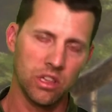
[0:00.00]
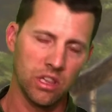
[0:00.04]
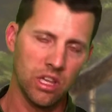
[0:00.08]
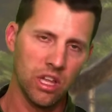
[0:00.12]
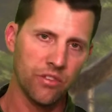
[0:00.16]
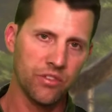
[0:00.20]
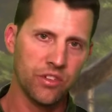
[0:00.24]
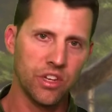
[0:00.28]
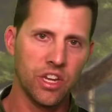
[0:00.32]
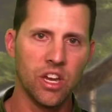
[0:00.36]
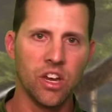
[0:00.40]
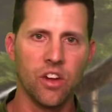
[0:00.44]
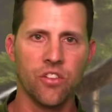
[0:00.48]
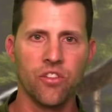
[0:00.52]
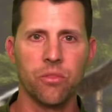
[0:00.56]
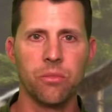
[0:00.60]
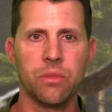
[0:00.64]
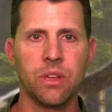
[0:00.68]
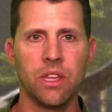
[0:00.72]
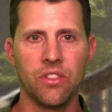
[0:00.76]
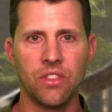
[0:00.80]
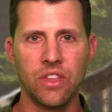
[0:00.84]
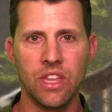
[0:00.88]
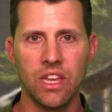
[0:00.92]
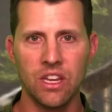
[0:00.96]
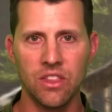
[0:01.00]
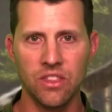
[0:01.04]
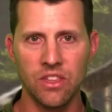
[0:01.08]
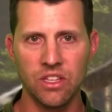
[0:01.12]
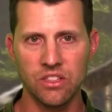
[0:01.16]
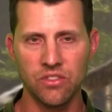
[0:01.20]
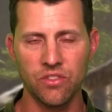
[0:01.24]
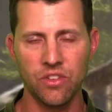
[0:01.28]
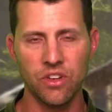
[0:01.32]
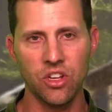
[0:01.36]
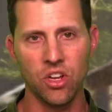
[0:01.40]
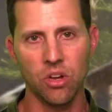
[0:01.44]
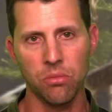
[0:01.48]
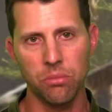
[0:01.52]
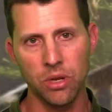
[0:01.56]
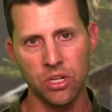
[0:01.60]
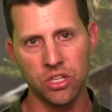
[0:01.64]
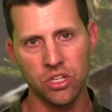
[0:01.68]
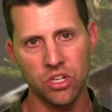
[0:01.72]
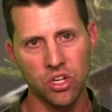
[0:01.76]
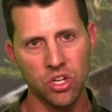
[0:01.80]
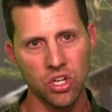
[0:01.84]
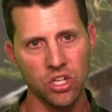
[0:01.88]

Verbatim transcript: Love to hear from you at the end of this video. But